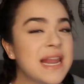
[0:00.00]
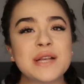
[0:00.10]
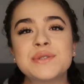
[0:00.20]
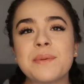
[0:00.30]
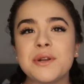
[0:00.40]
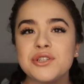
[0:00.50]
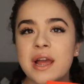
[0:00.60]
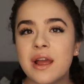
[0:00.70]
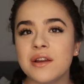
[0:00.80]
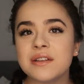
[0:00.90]
The next ones I'm going to
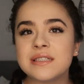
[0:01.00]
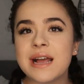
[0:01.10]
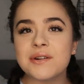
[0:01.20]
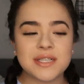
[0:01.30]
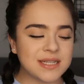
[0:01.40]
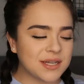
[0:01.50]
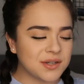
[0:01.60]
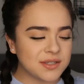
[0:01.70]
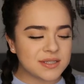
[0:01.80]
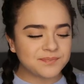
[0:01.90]
try are the Sour
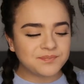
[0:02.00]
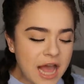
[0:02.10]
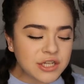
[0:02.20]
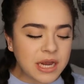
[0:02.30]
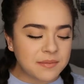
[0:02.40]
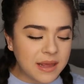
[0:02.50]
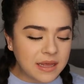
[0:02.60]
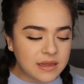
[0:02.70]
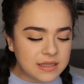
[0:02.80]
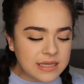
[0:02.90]
Skittles. I tried
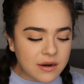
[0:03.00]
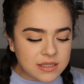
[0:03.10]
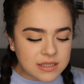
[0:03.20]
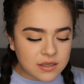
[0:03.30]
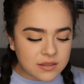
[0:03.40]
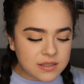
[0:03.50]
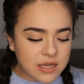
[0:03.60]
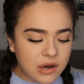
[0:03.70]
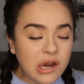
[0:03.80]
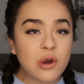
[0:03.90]
making the Sour Skittles
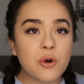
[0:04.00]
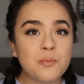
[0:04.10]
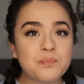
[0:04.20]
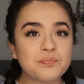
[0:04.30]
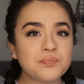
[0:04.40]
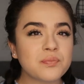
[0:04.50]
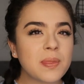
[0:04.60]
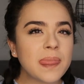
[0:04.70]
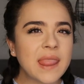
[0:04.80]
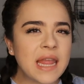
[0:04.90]
here at home.
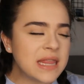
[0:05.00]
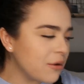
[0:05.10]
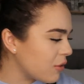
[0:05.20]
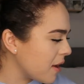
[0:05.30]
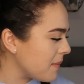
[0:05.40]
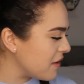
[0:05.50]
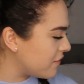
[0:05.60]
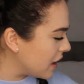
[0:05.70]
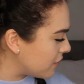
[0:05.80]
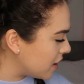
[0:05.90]
They weren't
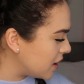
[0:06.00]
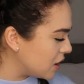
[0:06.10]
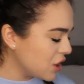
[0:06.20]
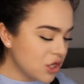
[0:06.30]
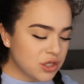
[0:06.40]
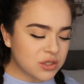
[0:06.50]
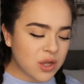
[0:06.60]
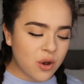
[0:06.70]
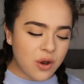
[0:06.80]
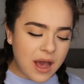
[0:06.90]
my favorite,
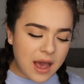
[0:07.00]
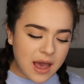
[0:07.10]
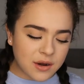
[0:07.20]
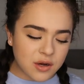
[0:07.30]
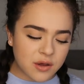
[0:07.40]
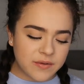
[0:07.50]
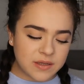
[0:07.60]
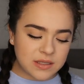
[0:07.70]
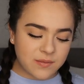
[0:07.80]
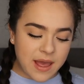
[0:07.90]
so I don't know if
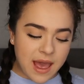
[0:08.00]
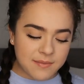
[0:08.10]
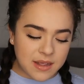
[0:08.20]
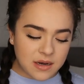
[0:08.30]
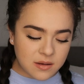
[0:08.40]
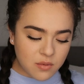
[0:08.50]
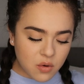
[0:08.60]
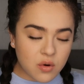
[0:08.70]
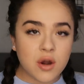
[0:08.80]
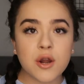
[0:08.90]
it's the way I made them
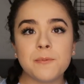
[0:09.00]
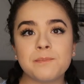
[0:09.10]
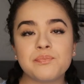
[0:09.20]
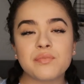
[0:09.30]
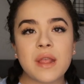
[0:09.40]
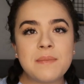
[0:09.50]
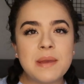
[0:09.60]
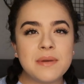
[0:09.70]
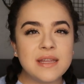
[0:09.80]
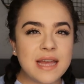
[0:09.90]
or
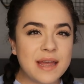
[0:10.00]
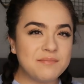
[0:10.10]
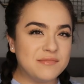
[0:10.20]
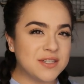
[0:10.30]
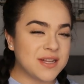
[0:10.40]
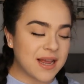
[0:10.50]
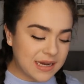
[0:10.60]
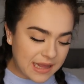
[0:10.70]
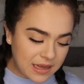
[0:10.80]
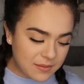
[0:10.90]
maybe I'm just not
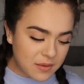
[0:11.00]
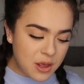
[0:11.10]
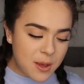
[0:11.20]
gonna like them.